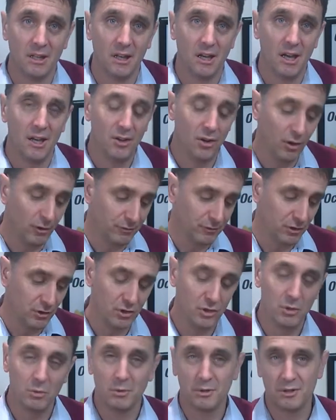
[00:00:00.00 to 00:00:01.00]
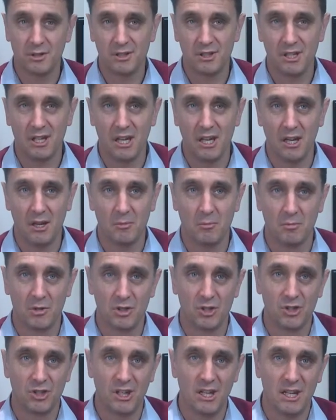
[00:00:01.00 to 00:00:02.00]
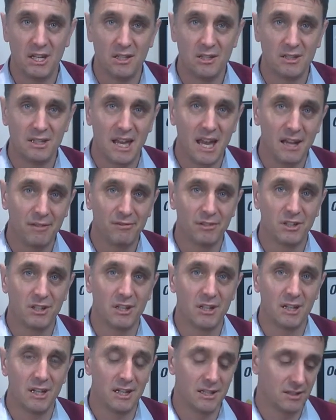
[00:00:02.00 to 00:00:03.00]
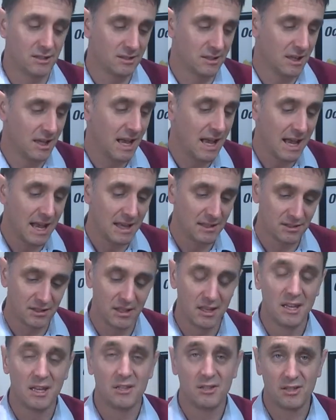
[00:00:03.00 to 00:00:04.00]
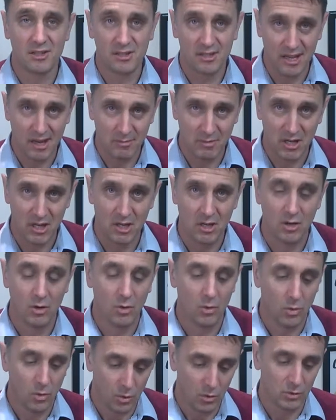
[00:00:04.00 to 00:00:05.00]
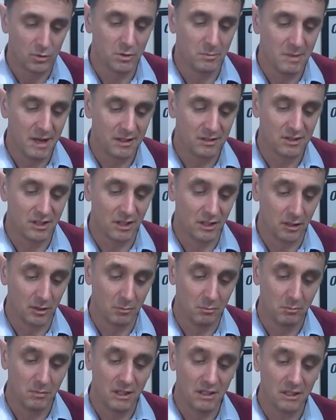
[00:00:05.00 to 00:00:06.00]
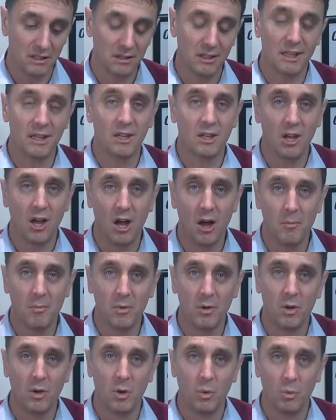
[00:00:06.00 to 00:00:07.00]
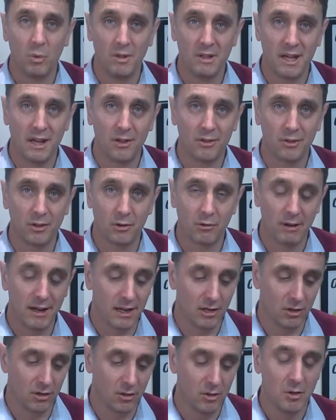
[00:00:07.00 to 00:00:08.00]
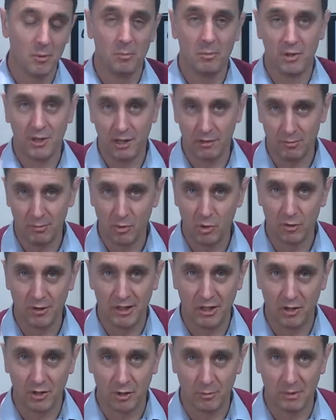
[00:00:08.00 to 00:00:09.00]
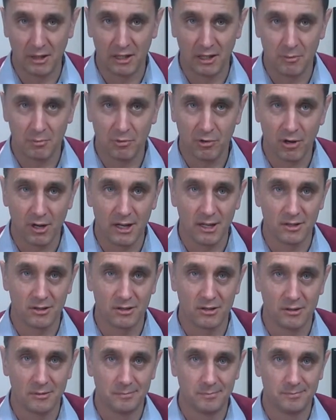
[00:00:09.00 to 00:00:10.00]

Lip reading: And often you'll see machines advertised as semi-automatic, meaning they come without the cradle, but they're more economically priced.